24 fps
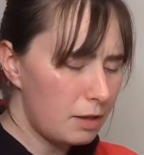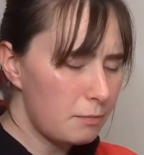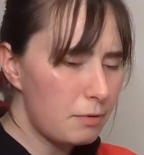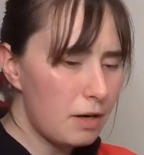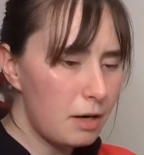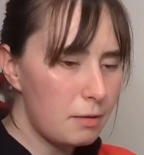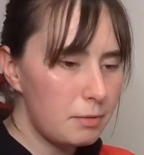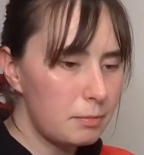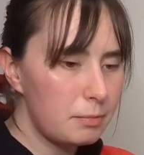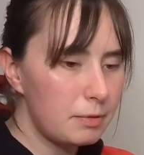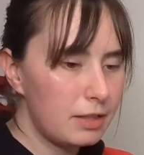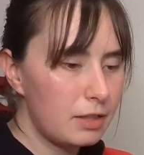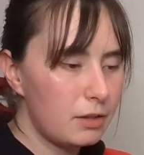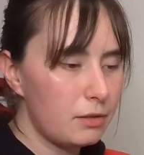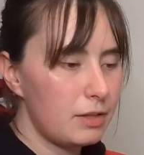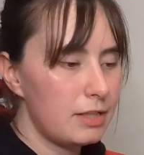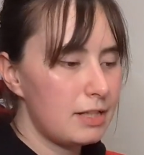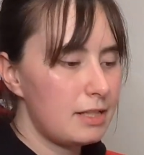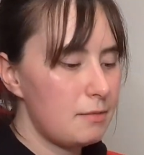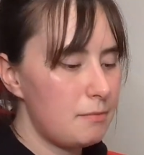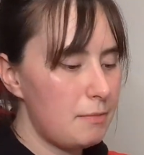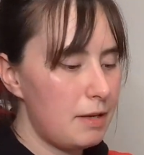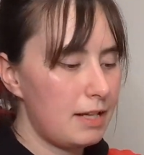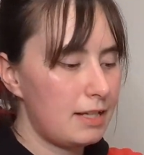I'm probably going
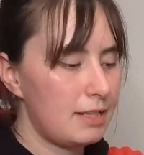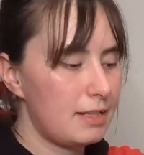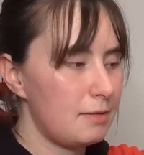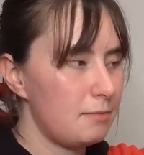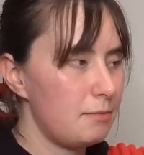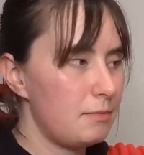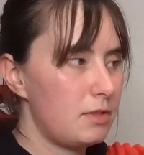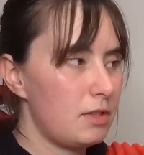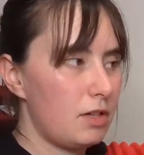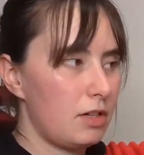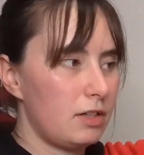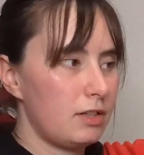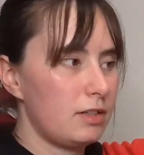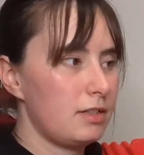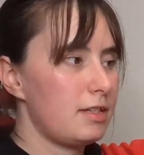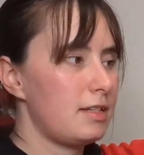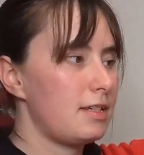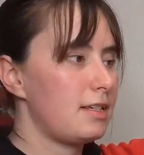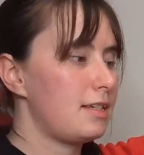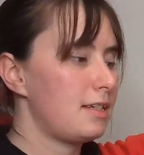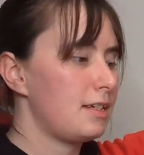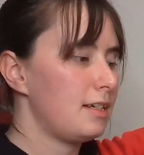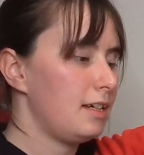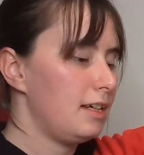to make some
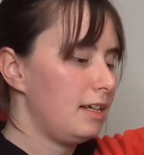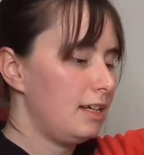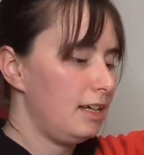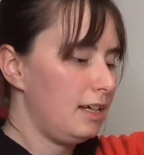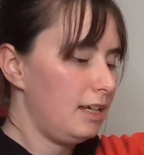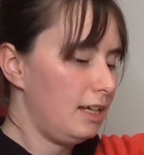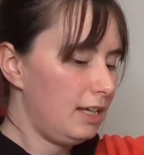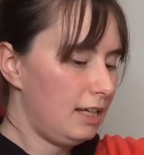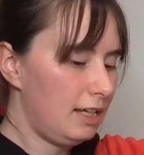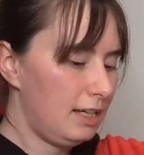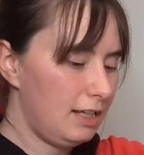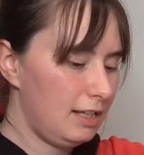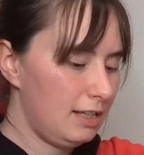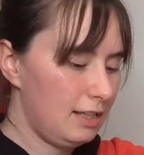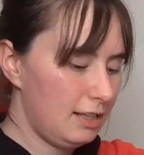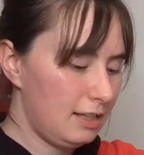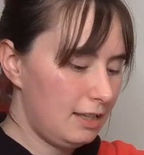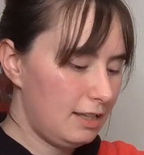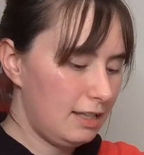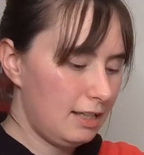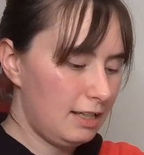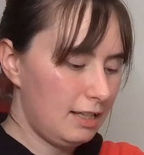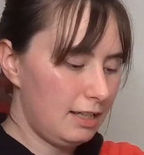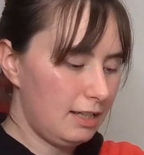darts in
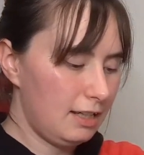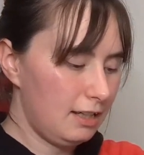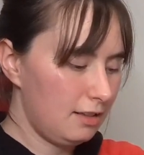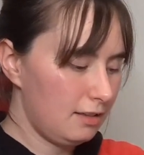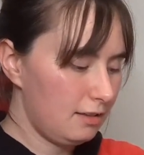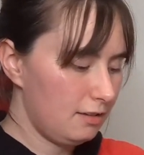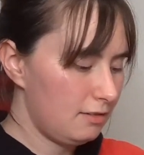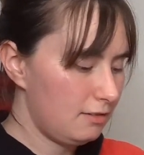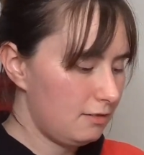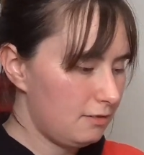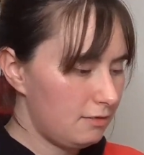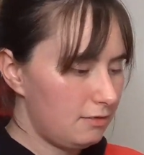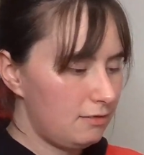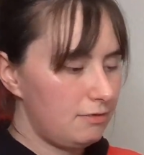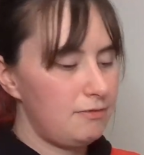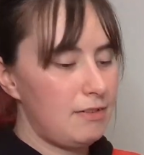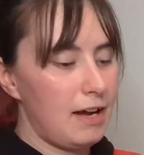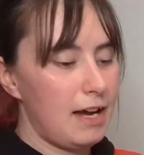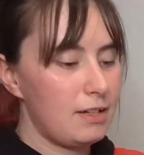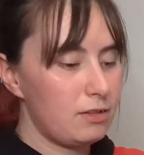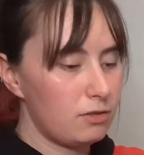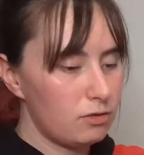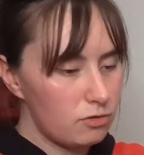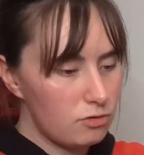the
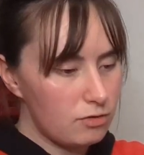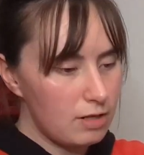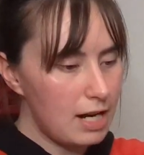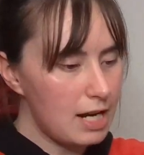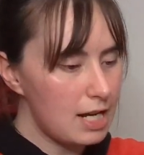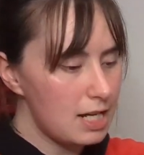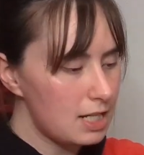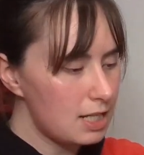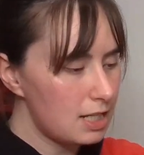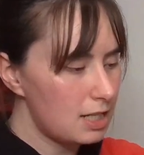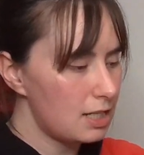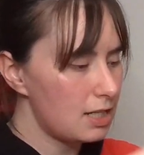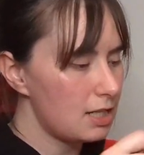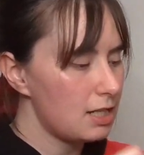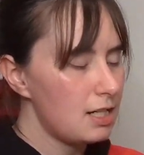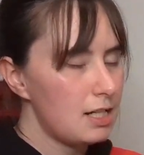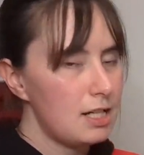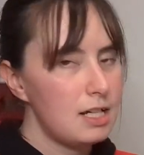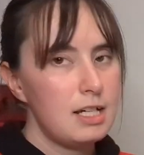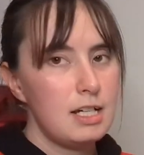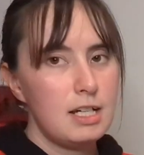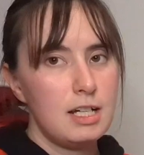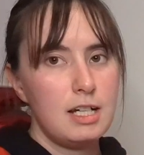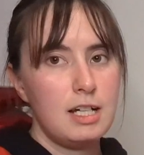final dress.
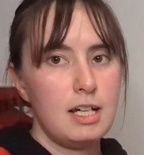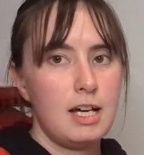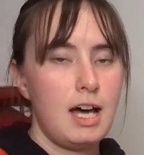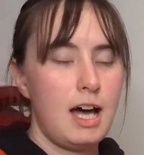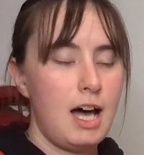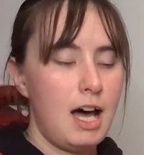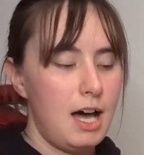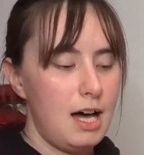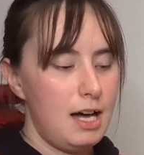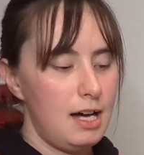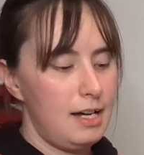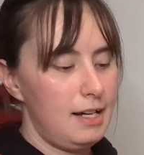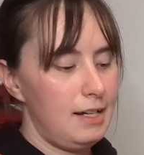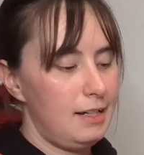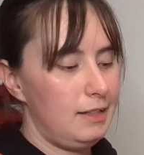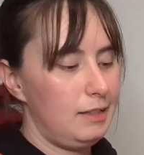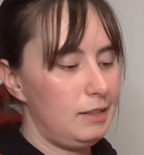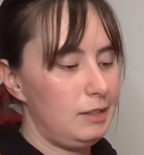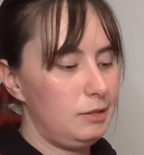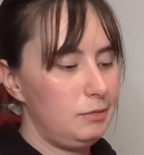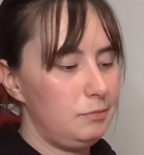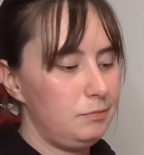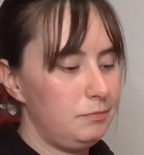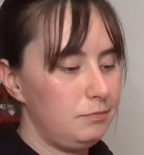
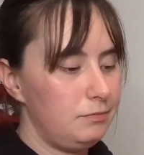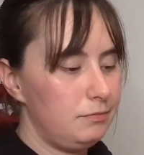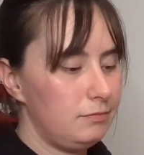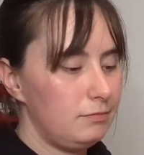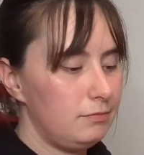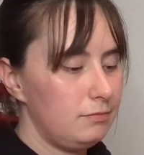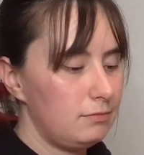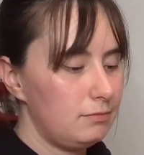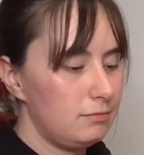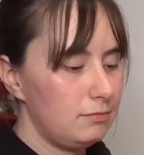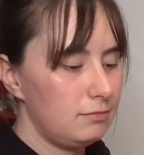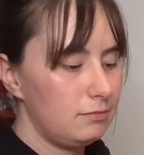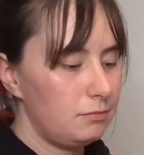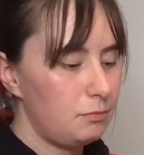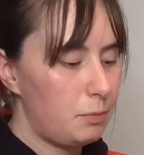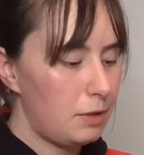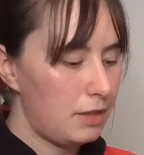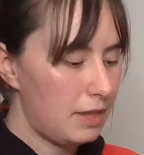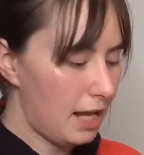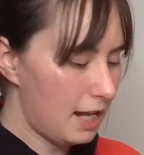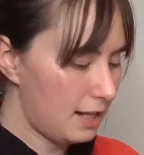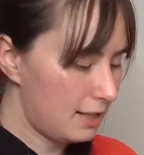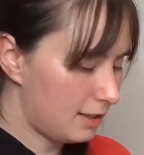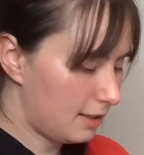
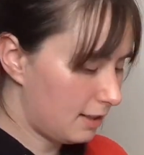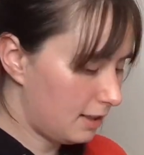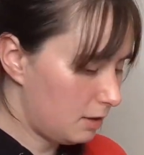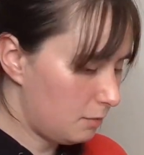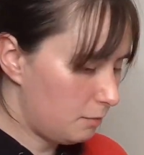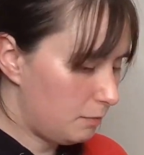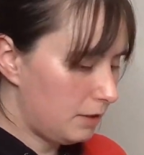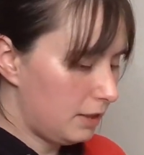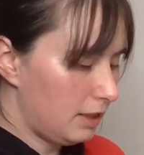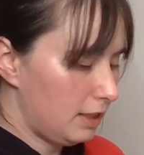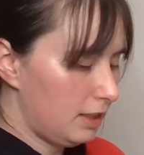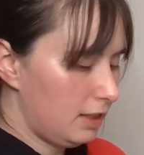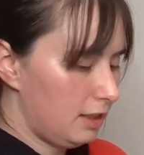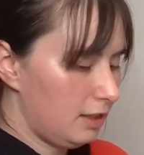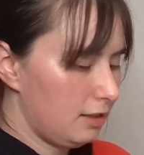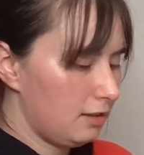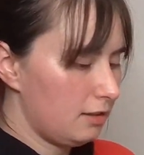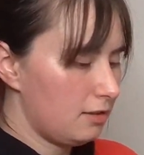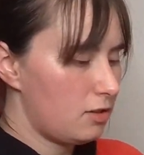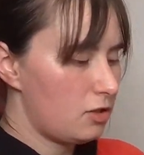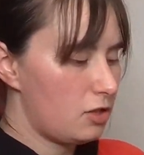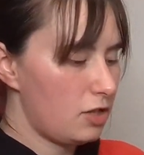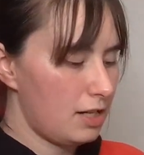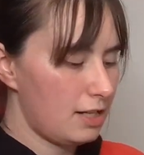But that's going to
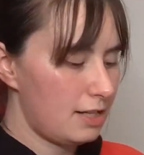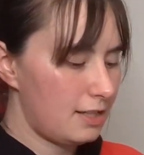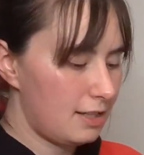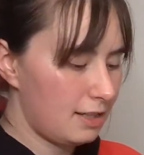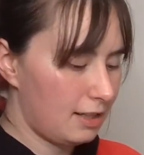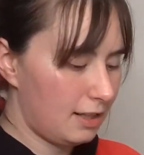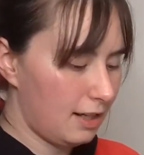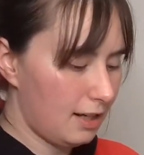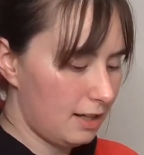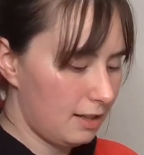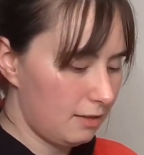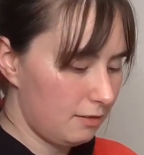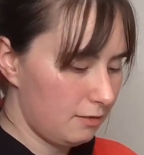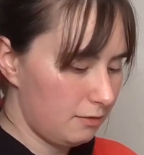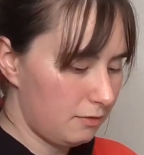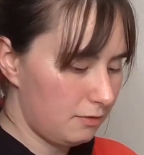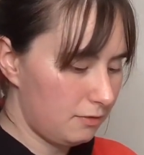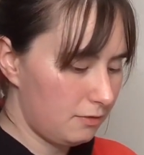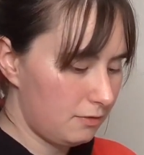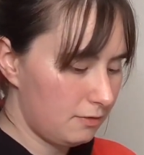be just to kind of